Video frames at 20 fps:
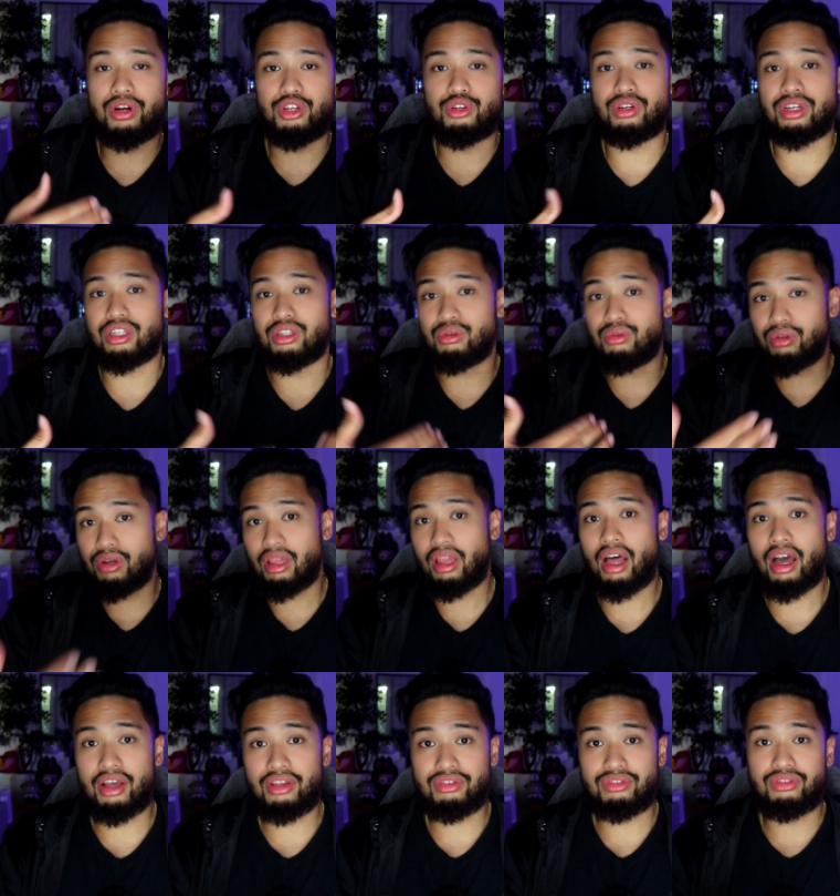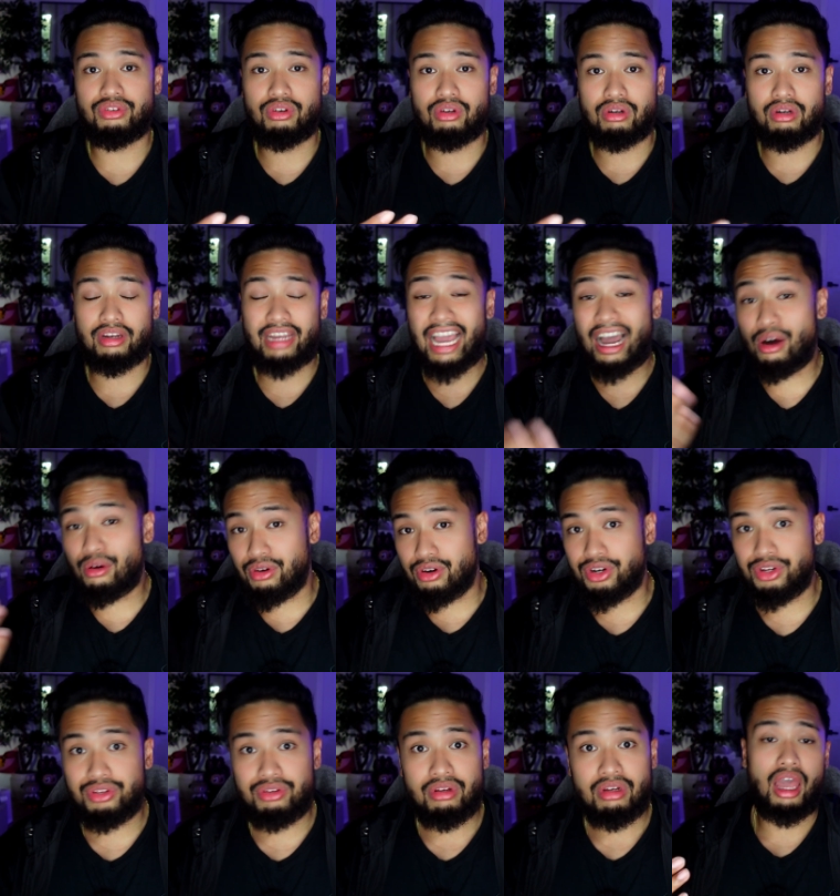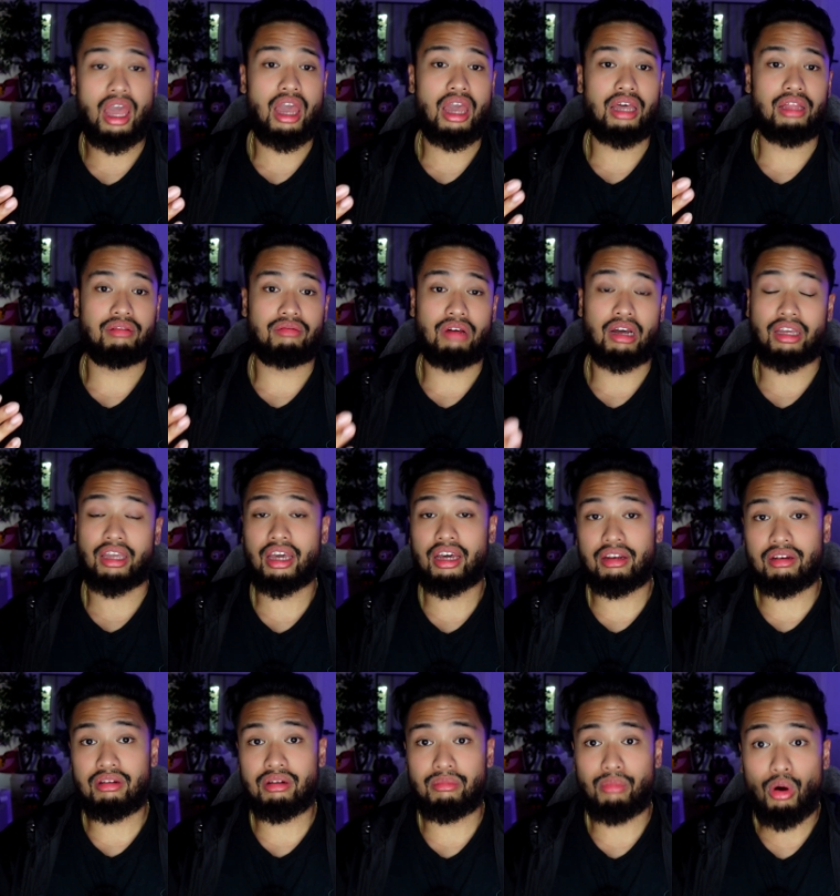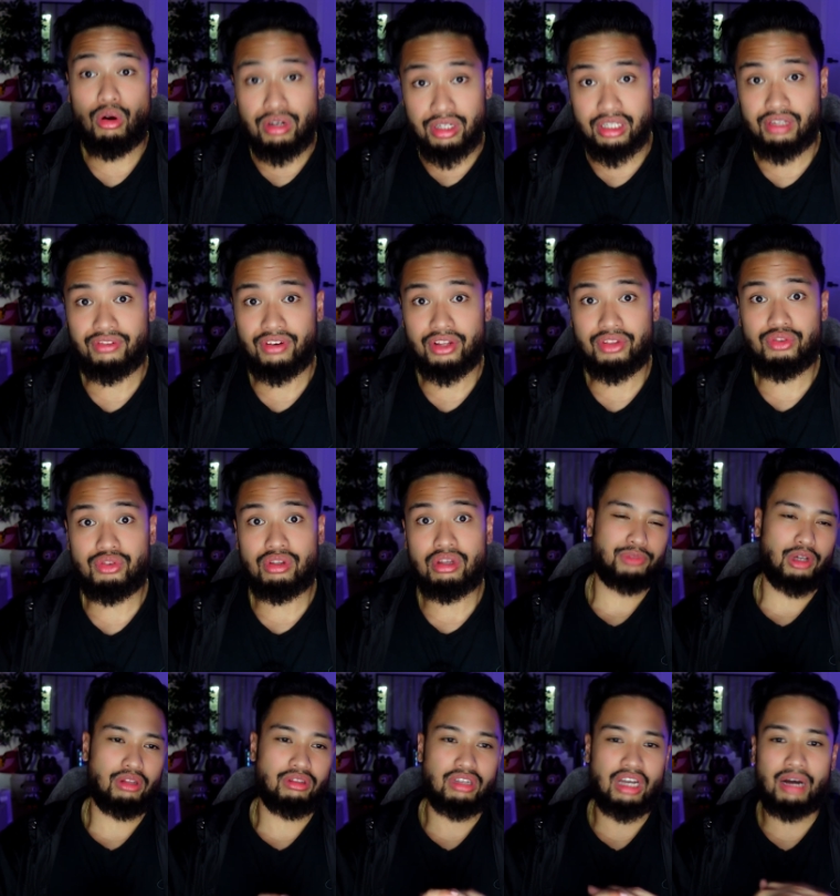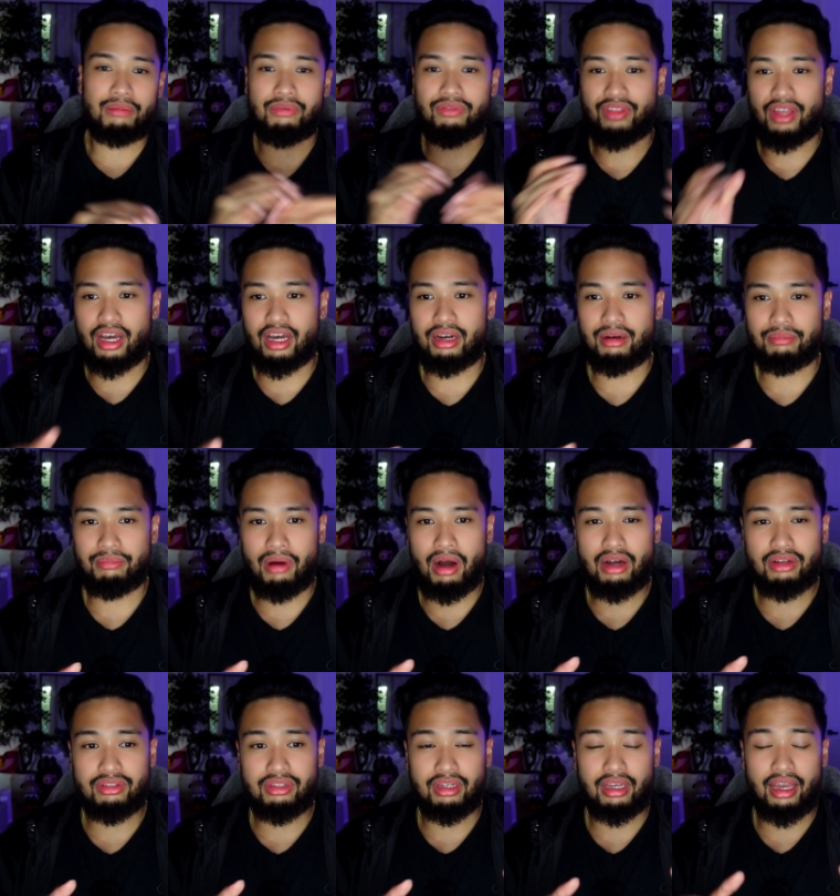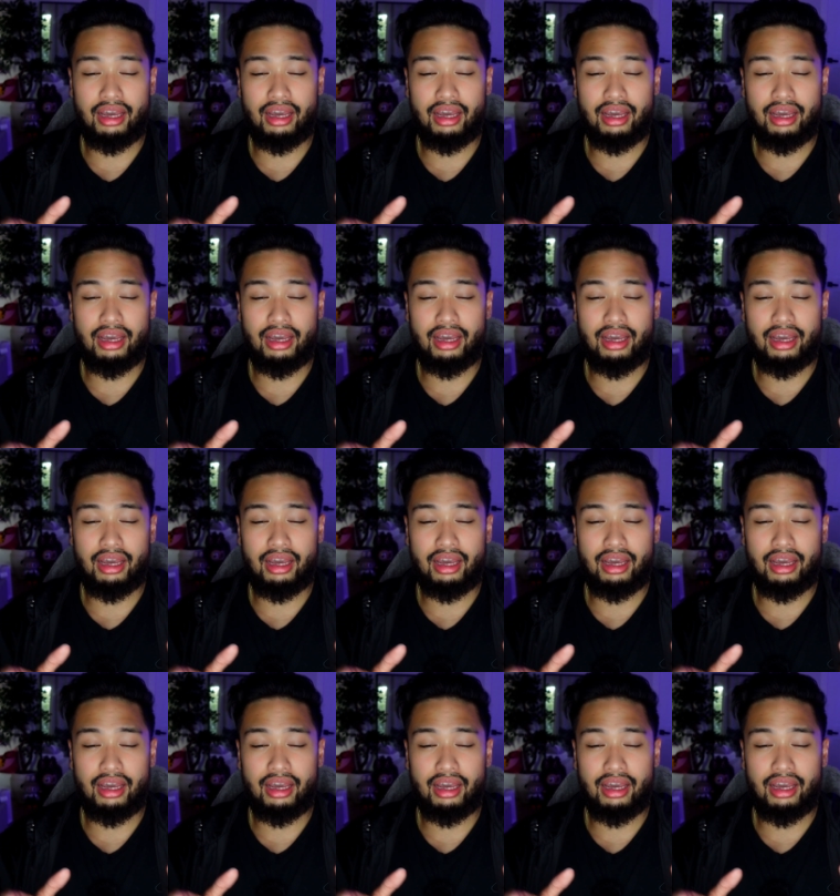you can utilize your counters and, again, more defense On top of that, boxing